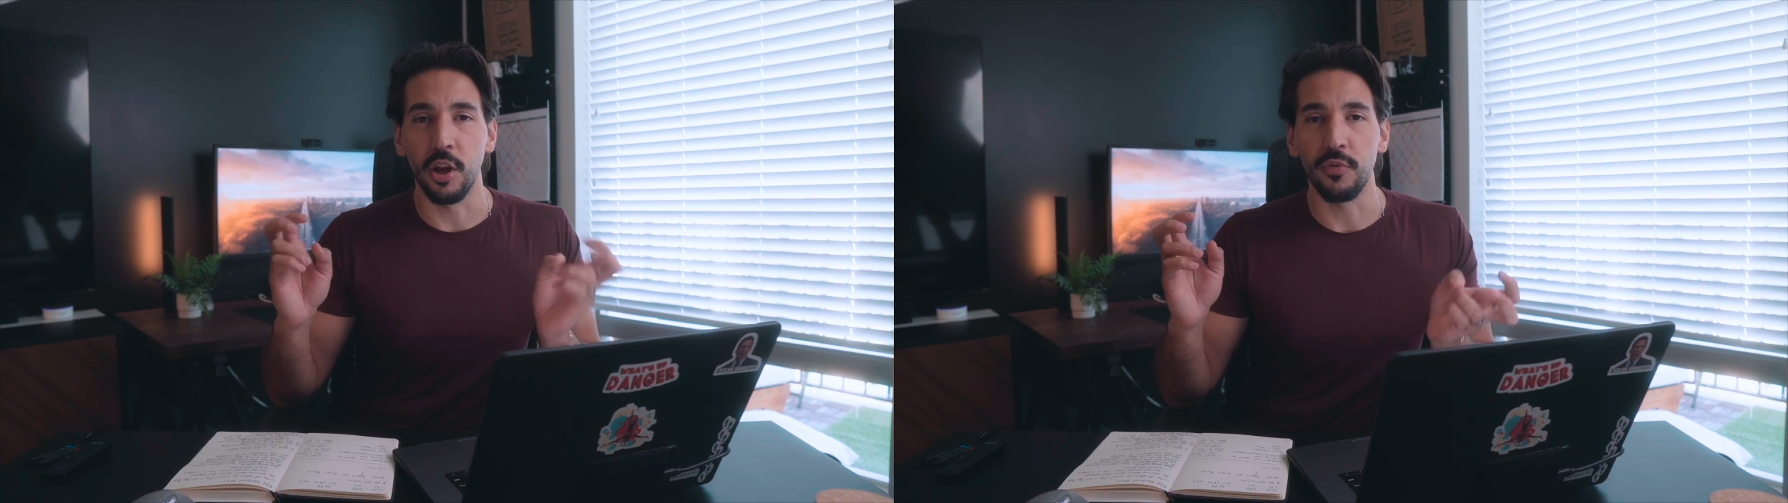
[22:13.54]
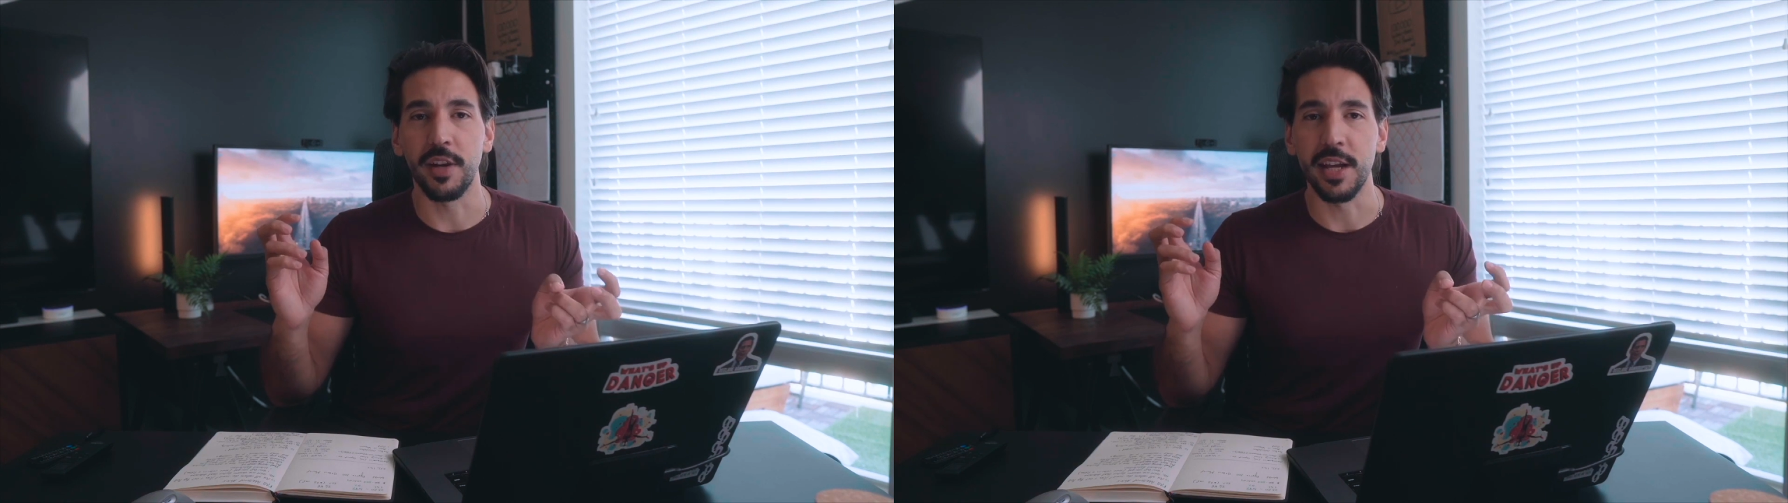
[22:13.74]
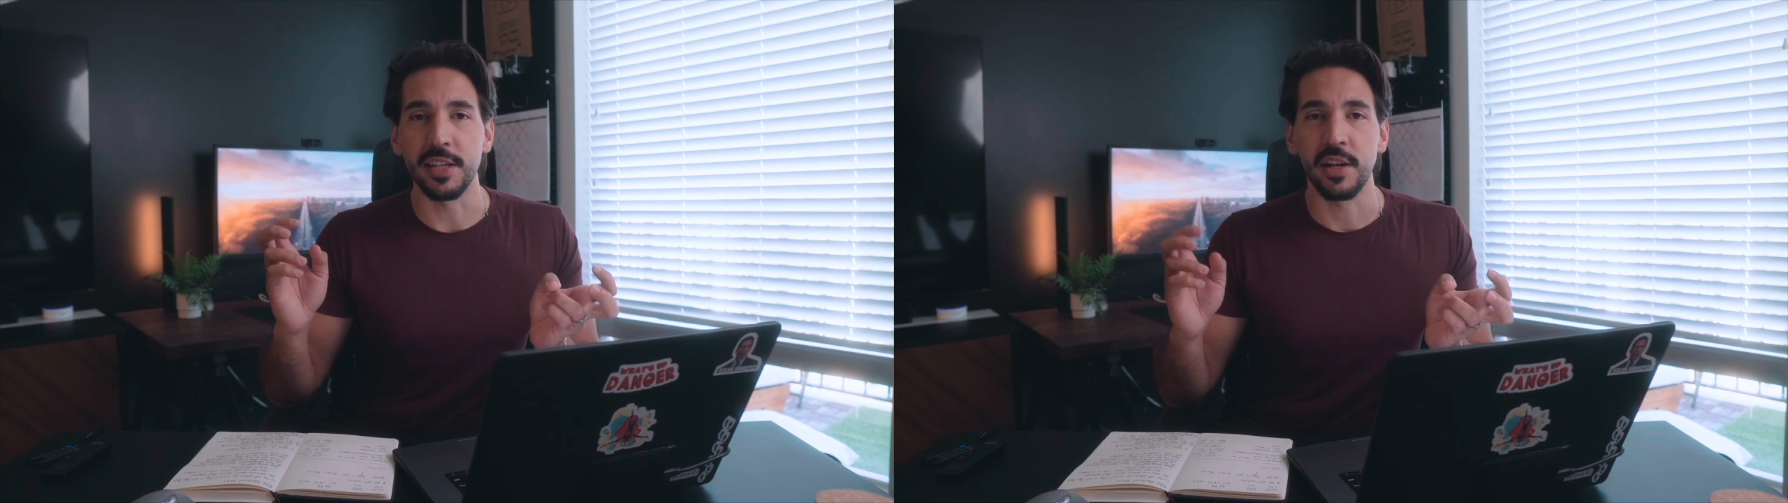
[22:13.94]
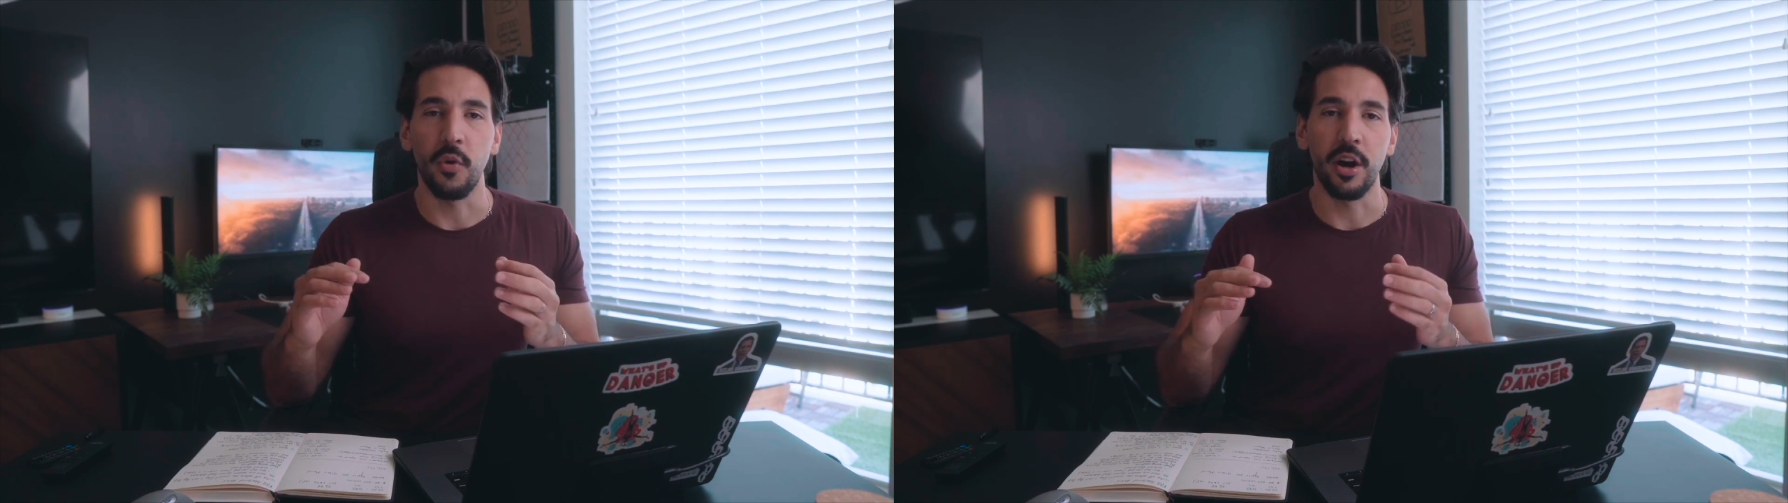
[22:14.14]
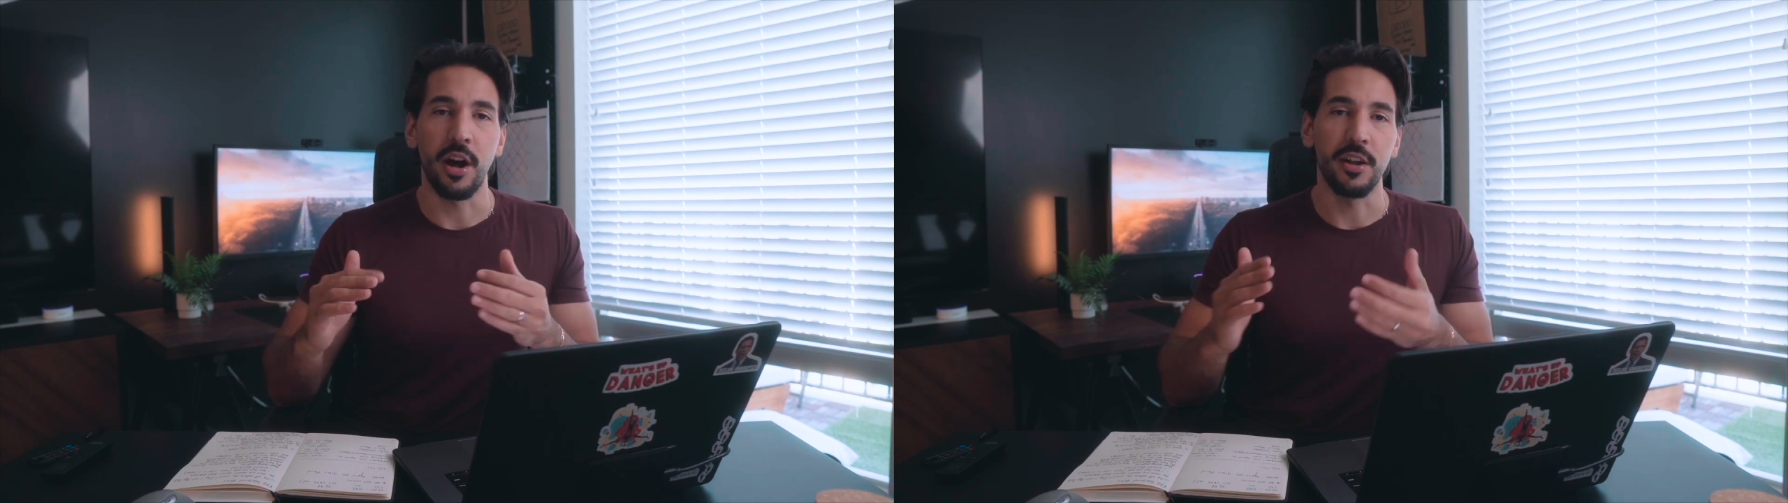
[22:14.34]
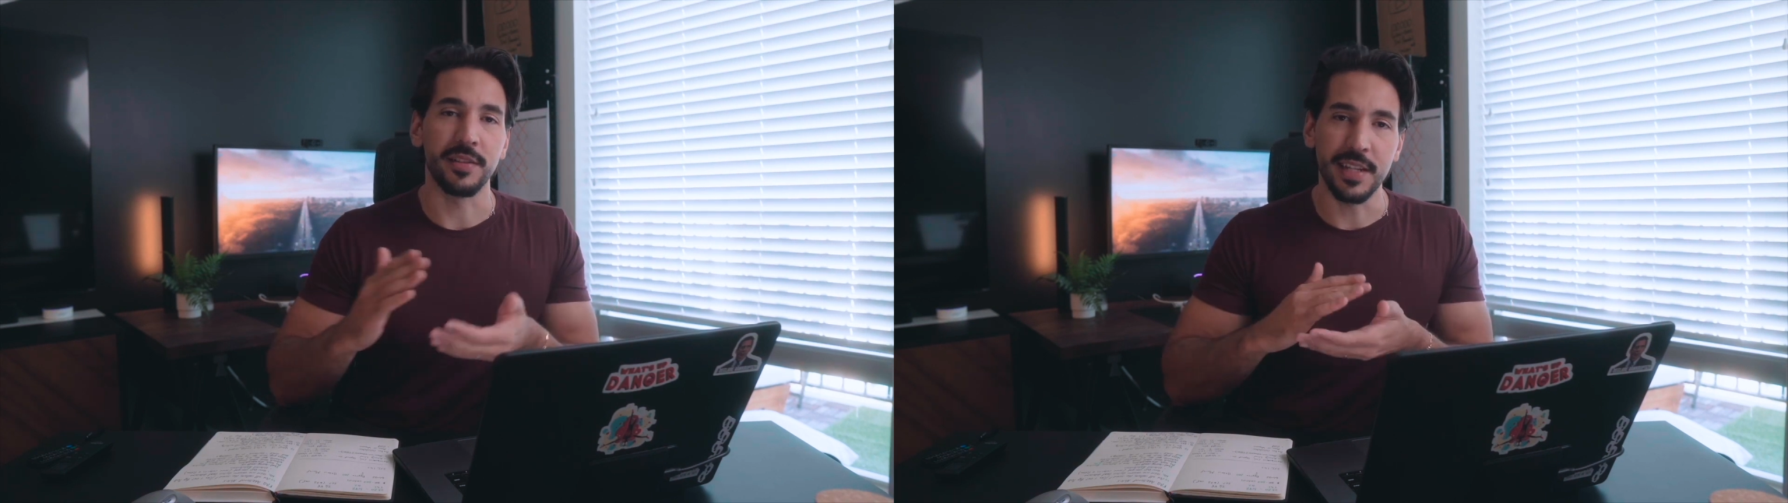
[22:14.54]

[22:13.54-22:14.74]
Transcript: low days, where I'll